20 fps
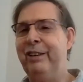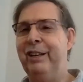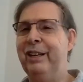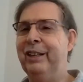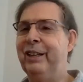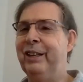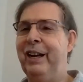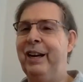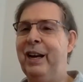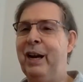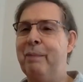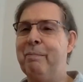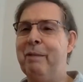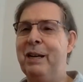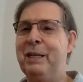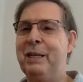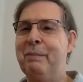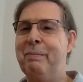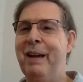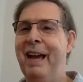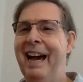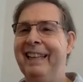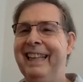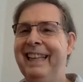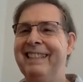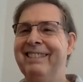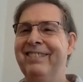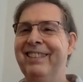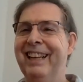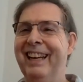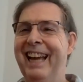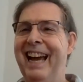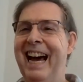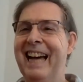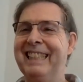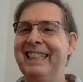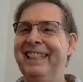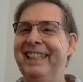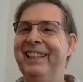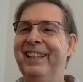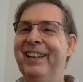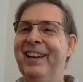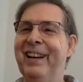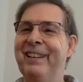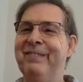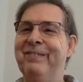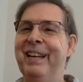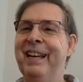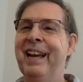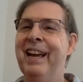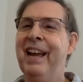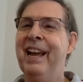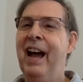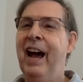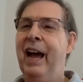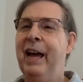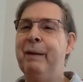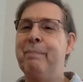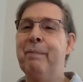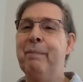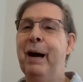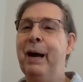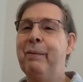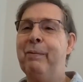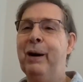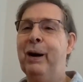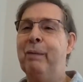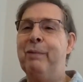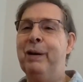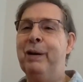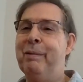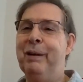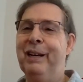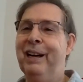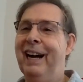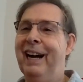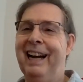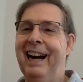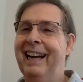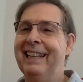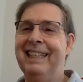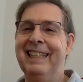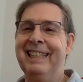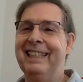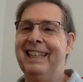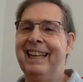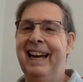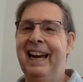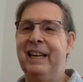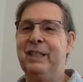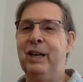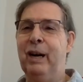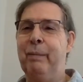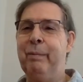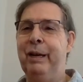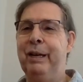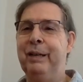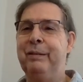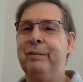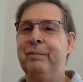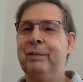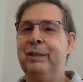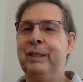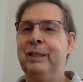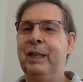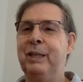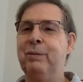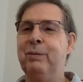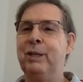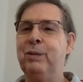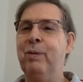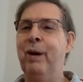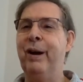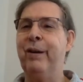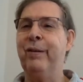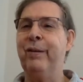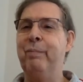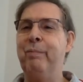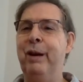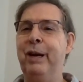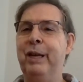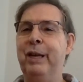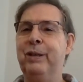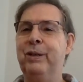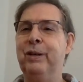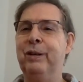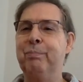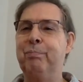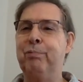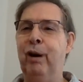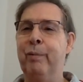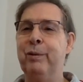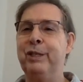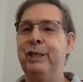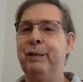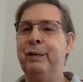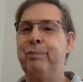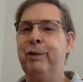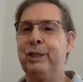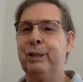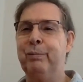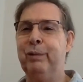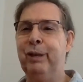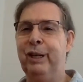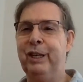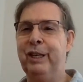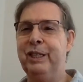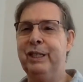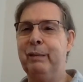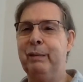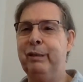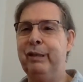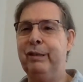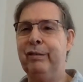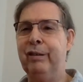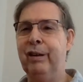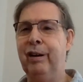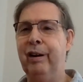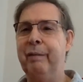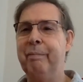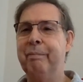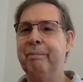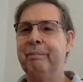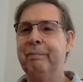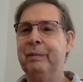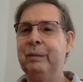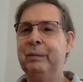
a field I know much about. That's really asking a lot of me. It may well be, but I just can't comment because it's one of the many good, promising possibilities to be tried.